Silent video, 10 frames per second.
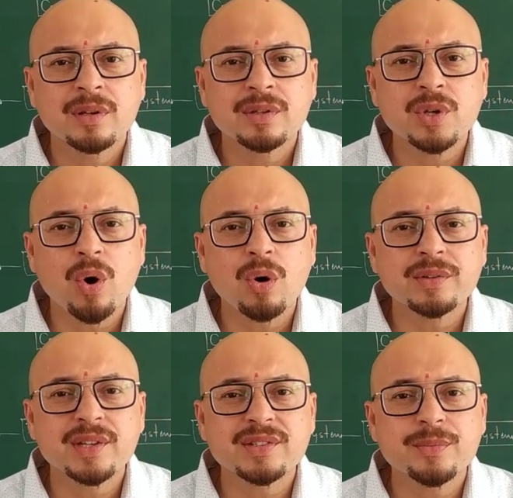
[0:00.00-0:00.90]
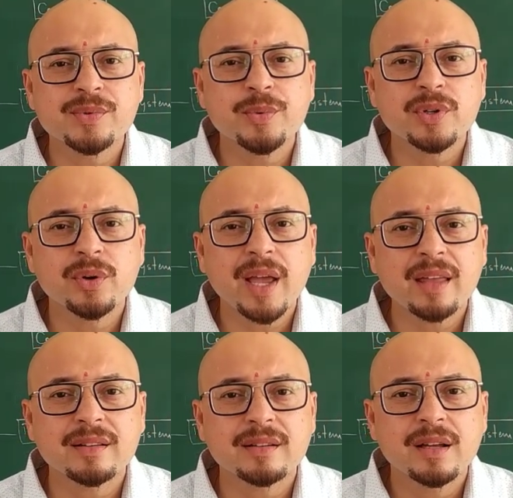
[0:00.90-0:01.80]
So all systems put
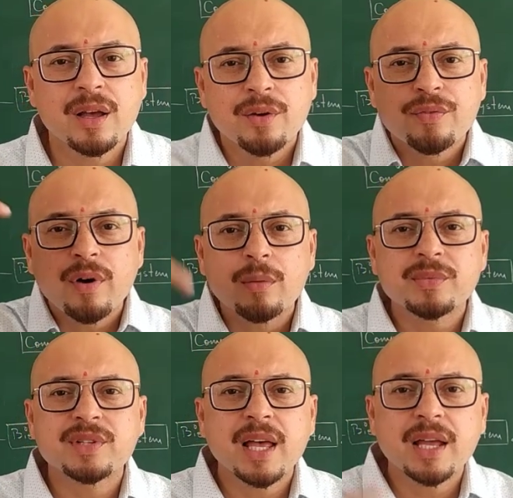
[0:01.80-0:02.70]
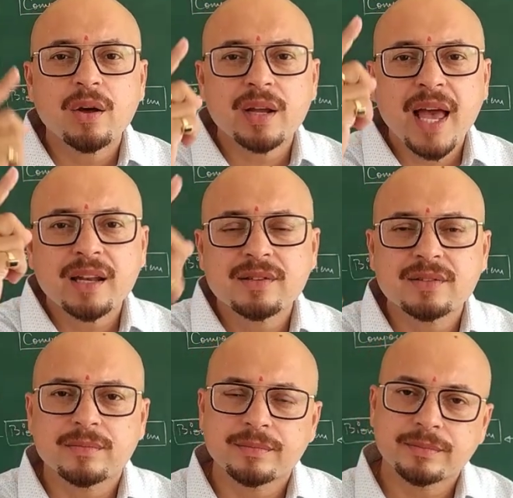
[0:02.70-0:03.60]
together forms an
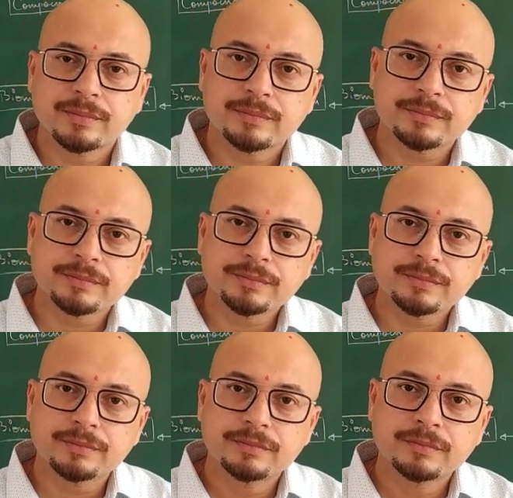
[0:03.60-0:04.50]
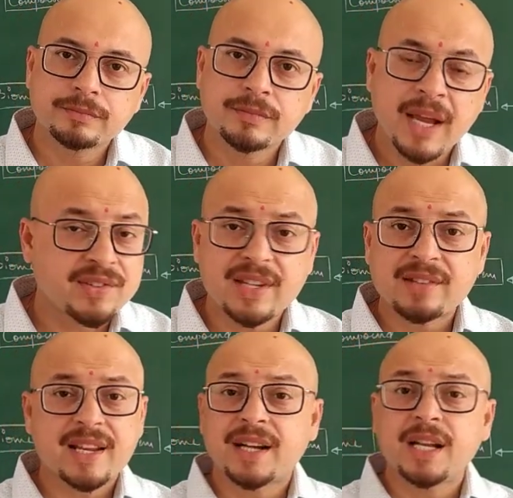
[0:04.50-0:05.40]
organism. It's
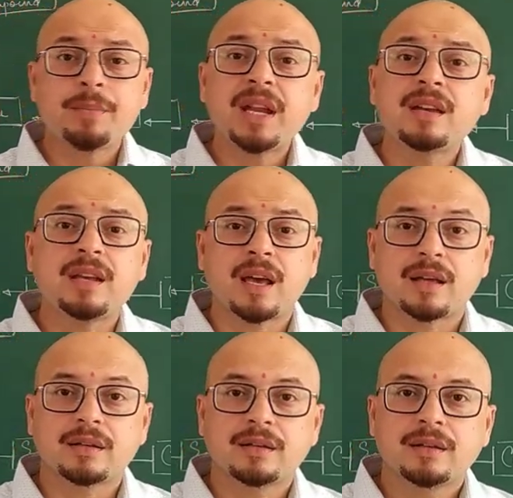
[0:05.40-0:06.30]
just like Team India,